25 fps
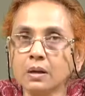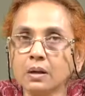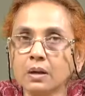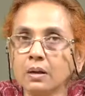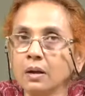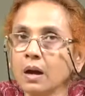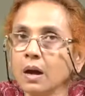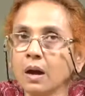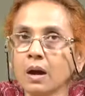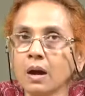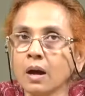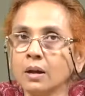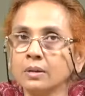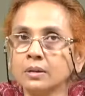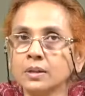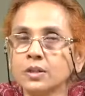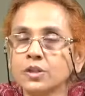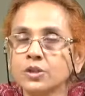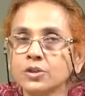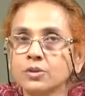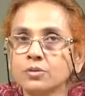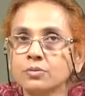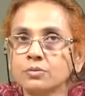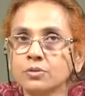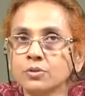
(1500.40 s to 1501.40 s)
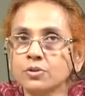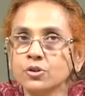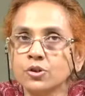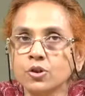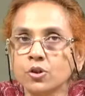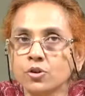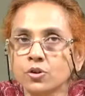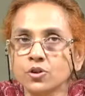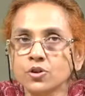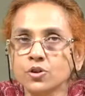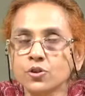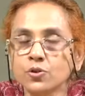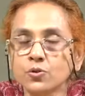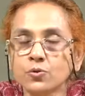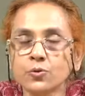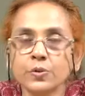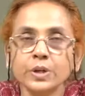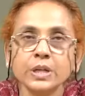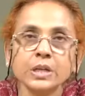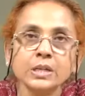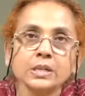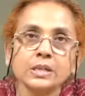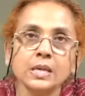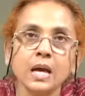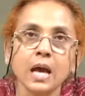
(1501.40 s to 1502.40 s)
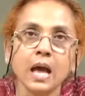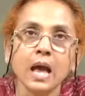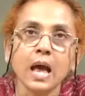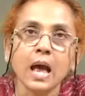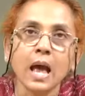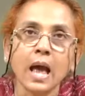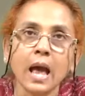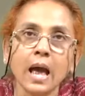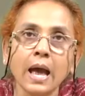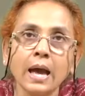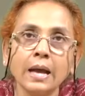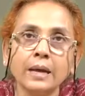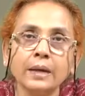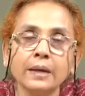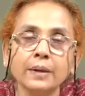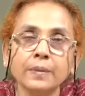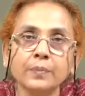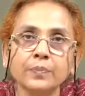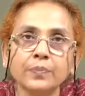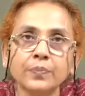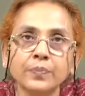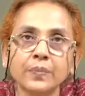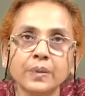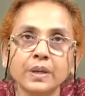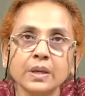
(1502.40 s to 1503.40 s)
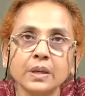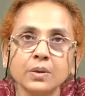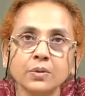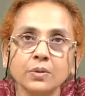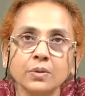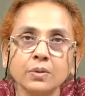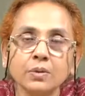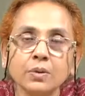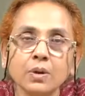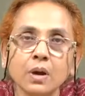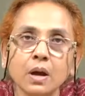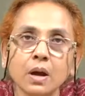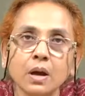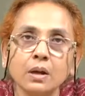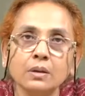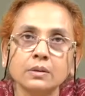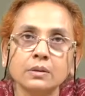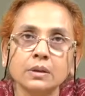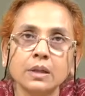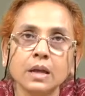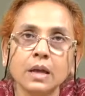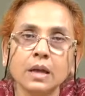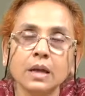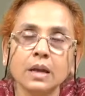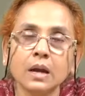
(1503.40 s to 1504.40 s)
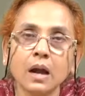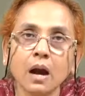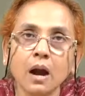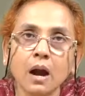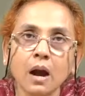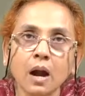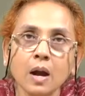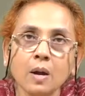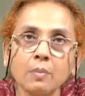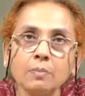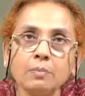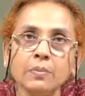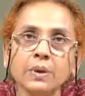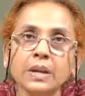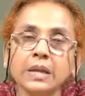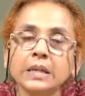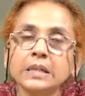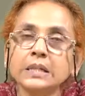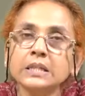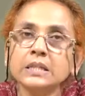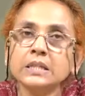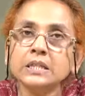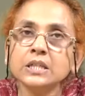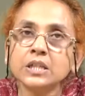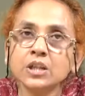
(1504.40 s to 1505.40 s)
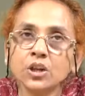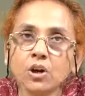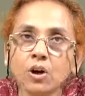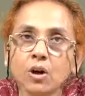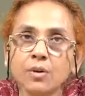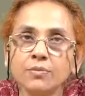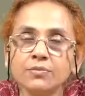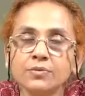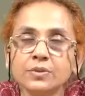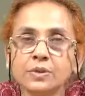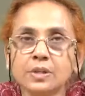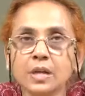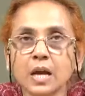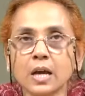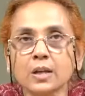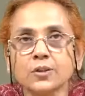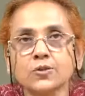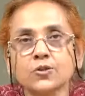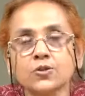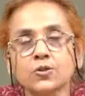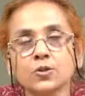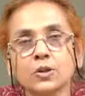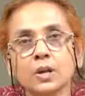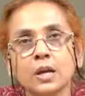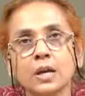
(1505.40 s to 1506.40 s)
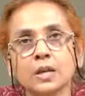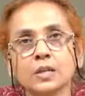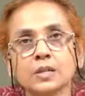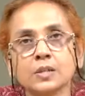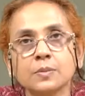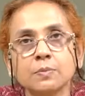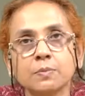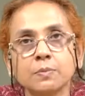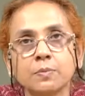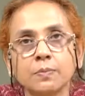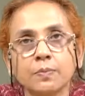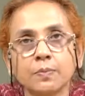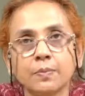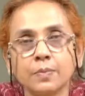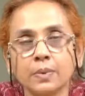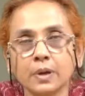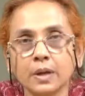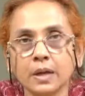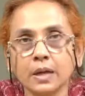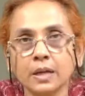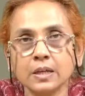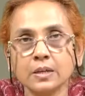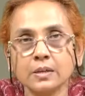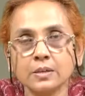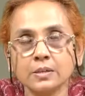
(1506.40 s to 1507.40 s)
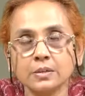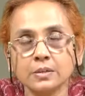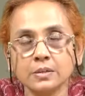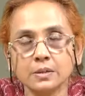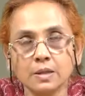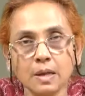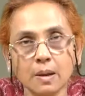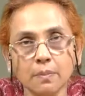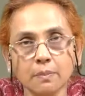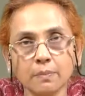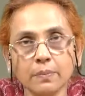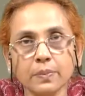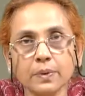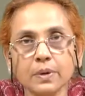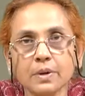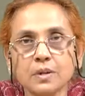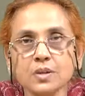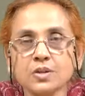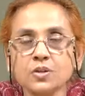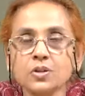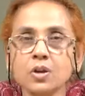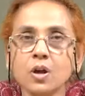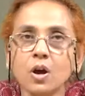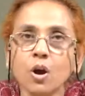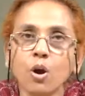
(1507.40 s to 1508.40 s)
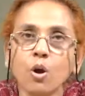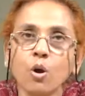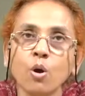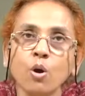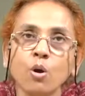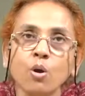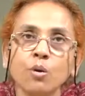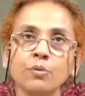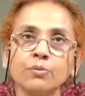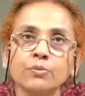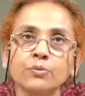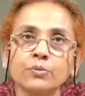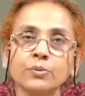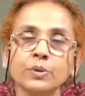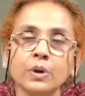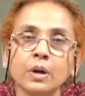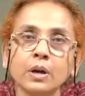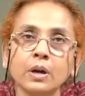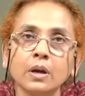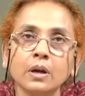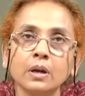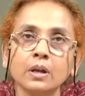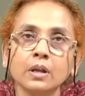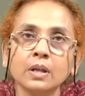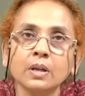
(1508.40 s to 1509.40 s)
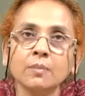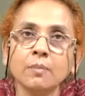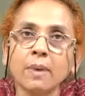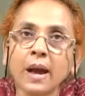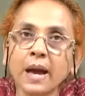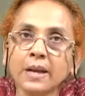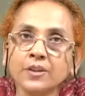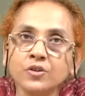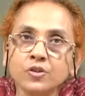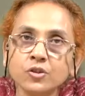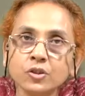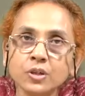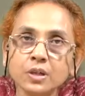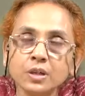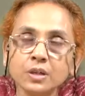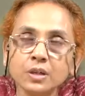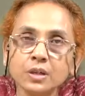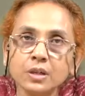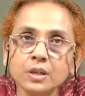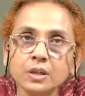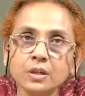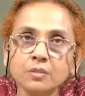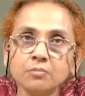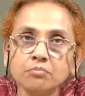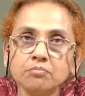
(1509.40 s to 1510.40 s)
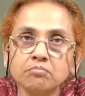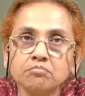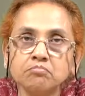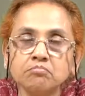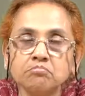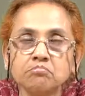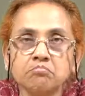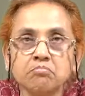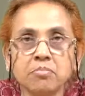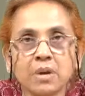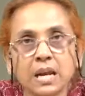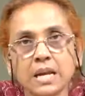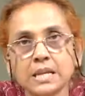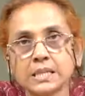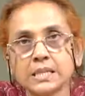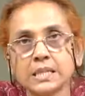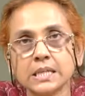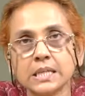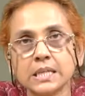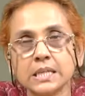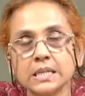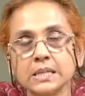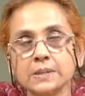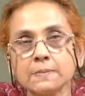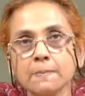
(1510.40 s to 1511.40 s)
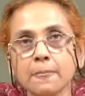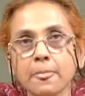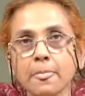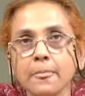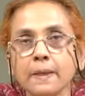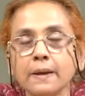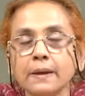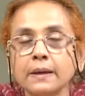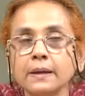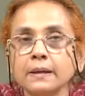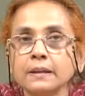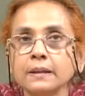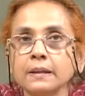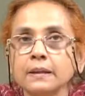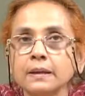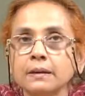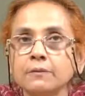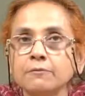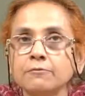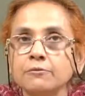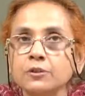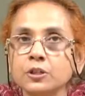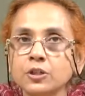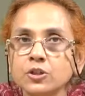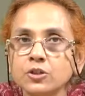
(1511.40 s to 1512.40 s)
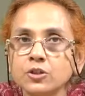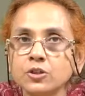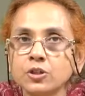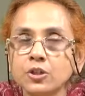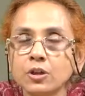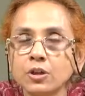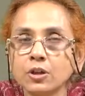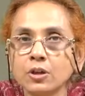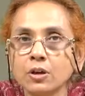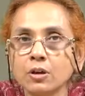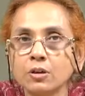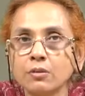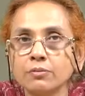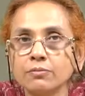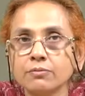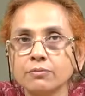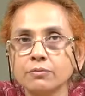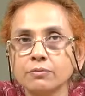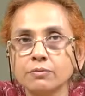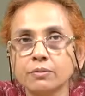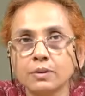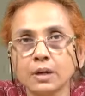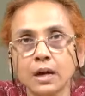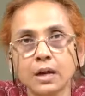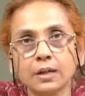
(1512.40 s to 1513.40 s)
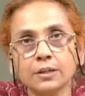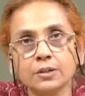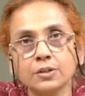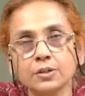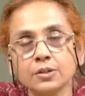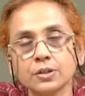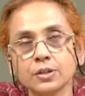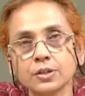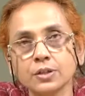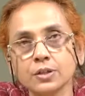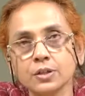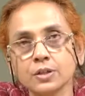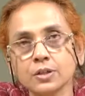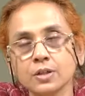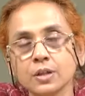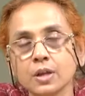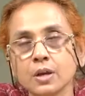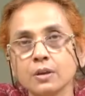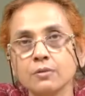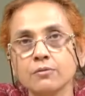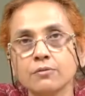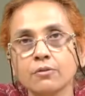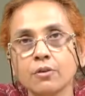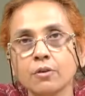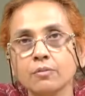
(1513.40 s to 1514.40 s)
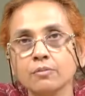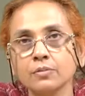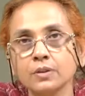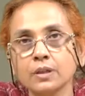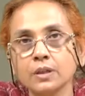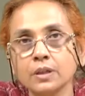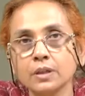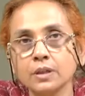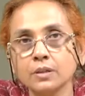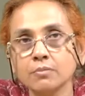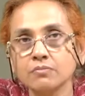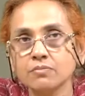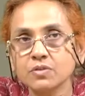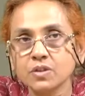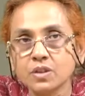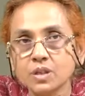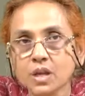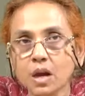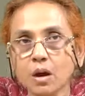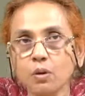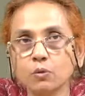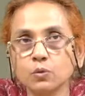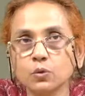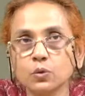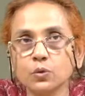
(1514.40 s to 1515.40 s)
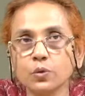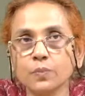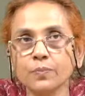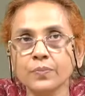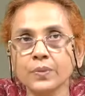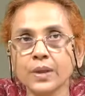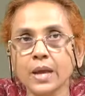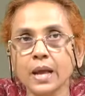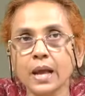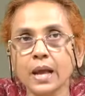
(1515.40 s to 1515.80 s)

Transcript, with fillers: uh, uh, other sh short stories, and um, you know there are plenty of such ex uh, examples of imaginary places in the fiction of writers from the south